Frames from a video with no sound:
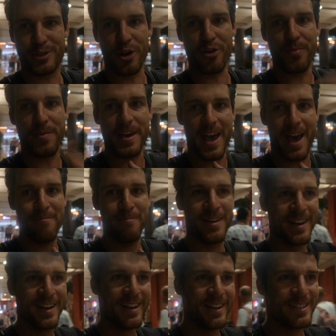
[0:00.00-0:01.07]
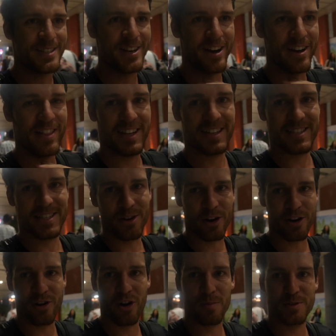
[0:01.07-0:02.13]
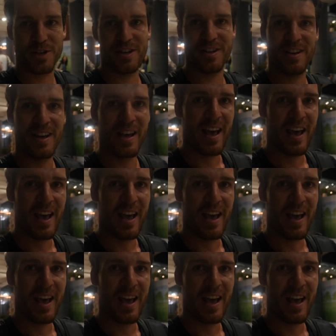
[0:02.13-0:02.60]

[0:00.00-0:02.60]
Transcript: 2 p.m. So that's not an option.